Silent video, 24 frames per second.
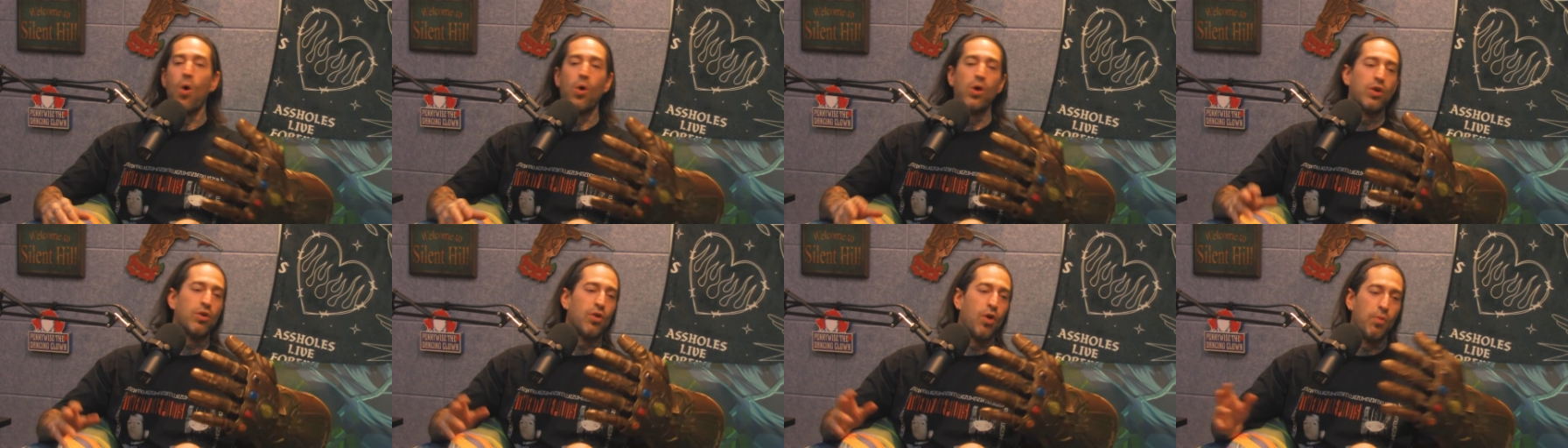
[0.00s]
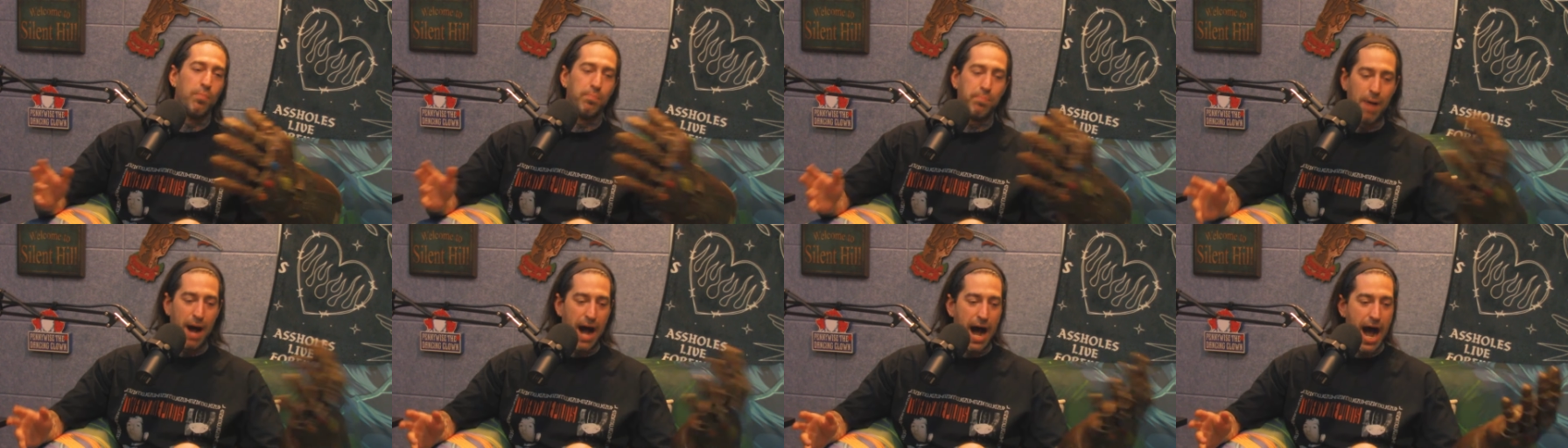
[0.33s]
or your
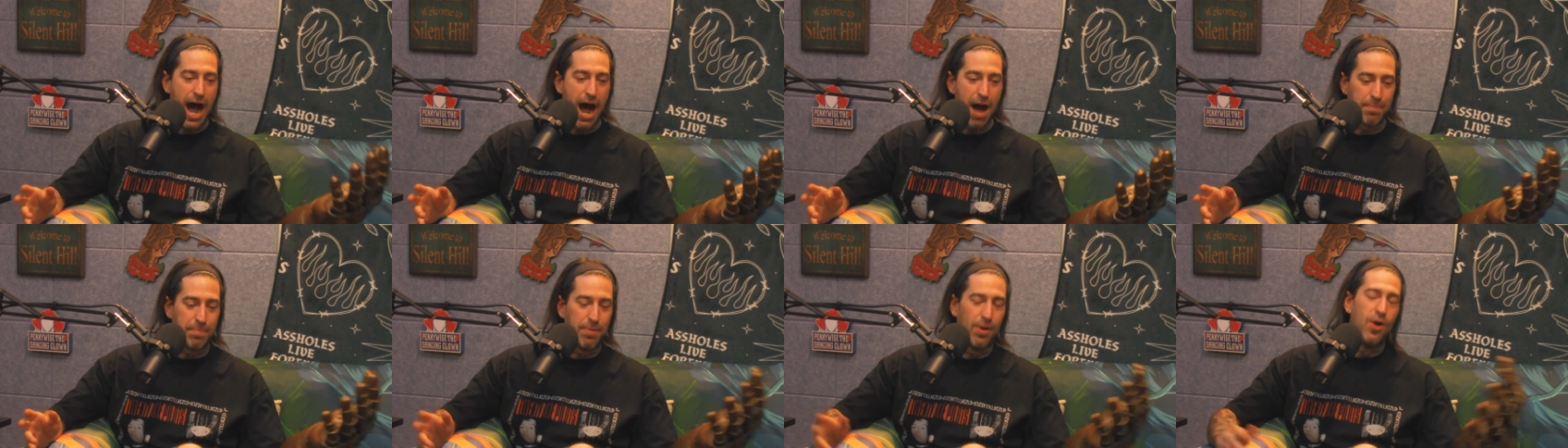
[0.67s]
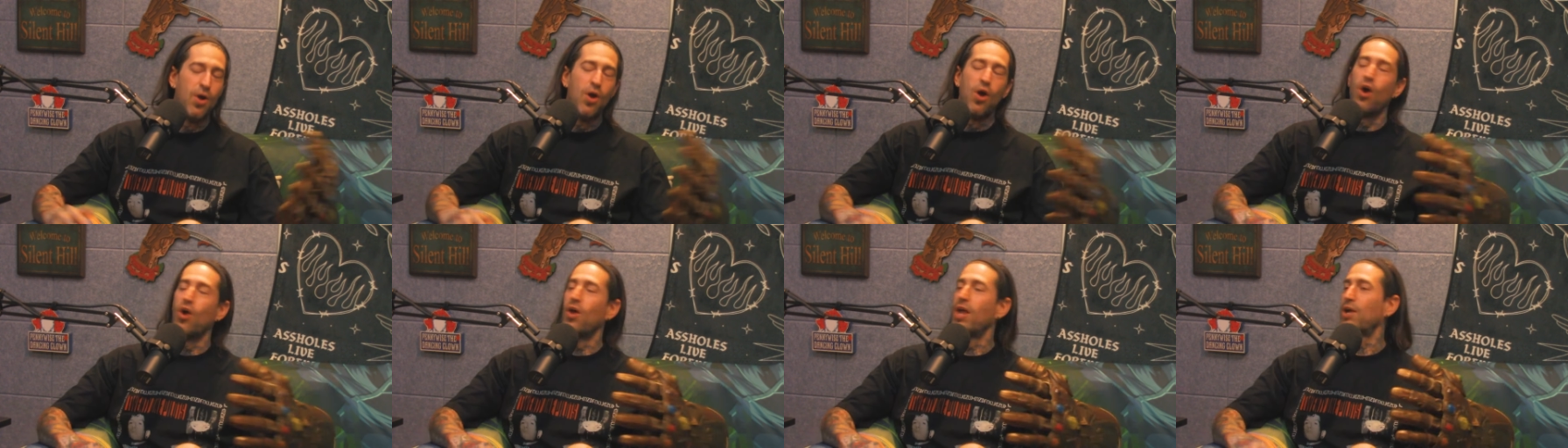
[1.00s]
own pop
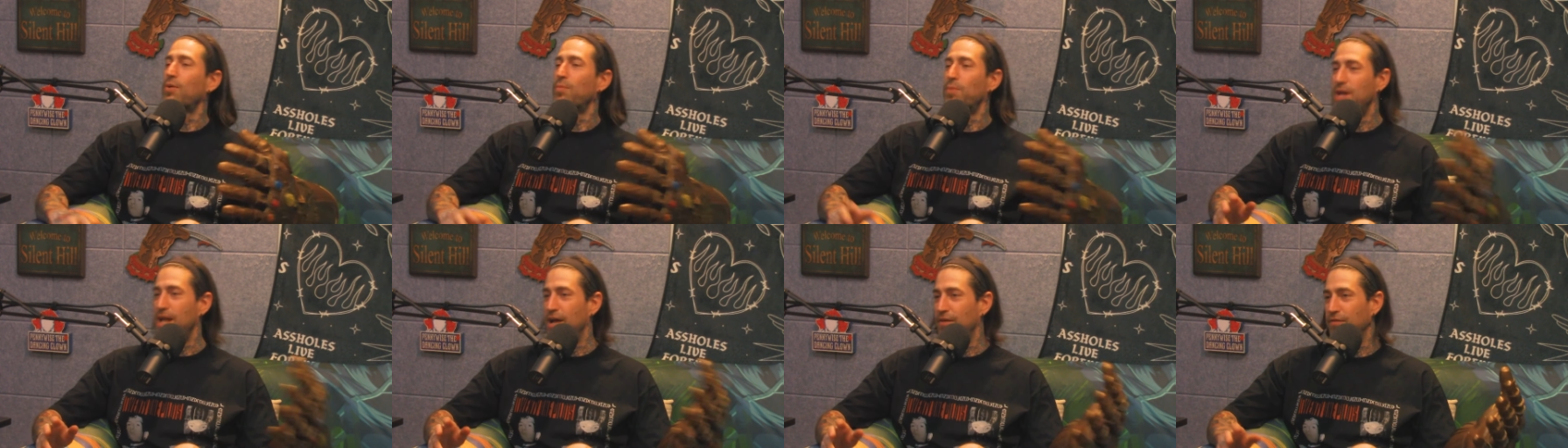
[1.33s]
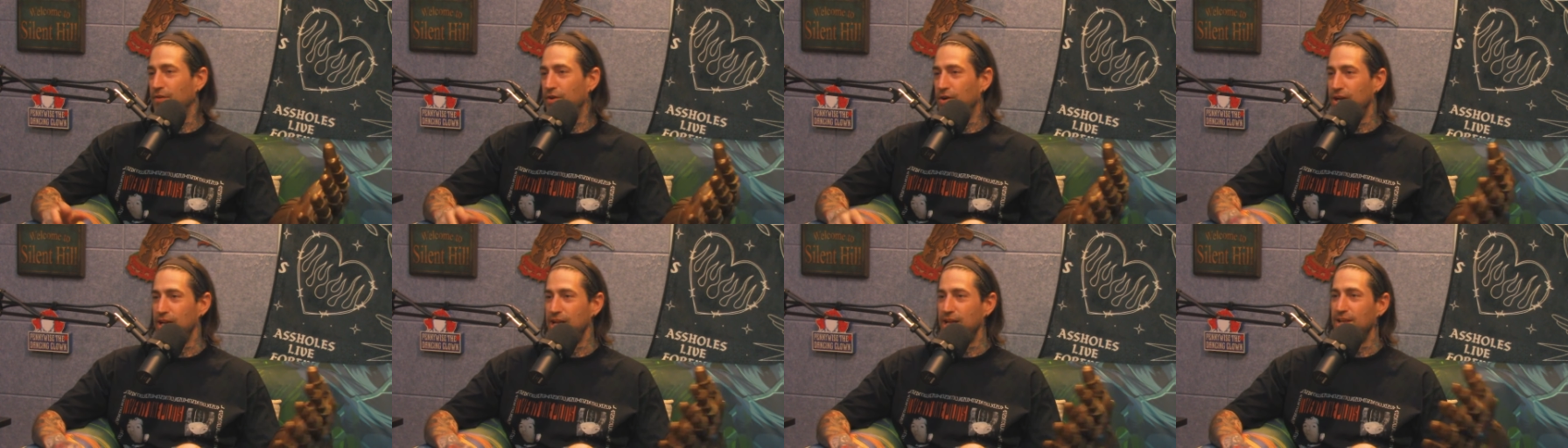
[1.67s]
like
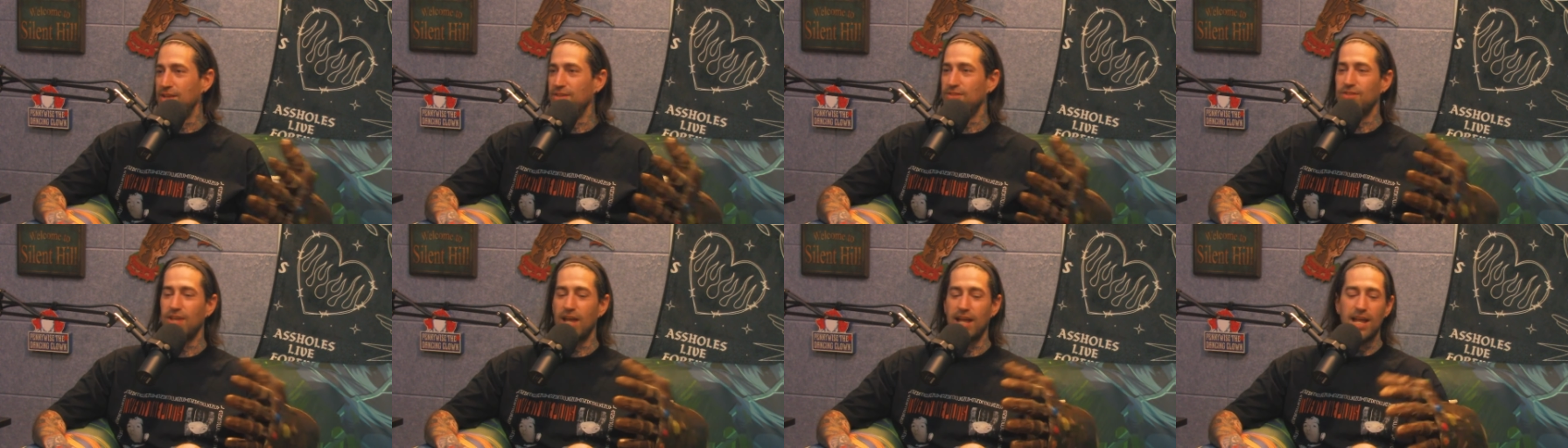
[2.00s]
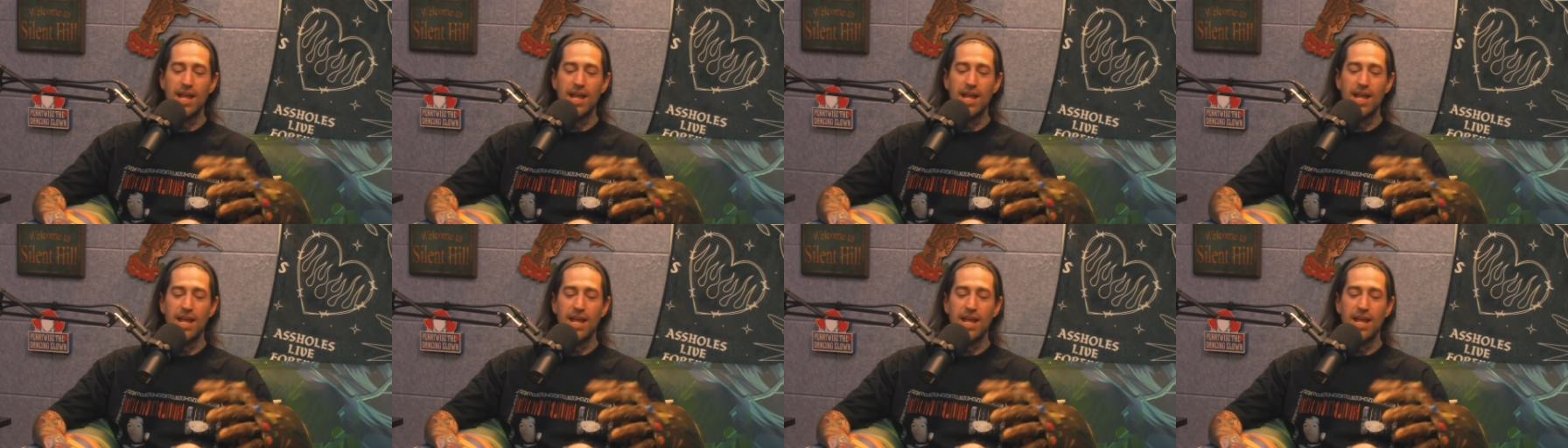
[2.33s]
whatever it is.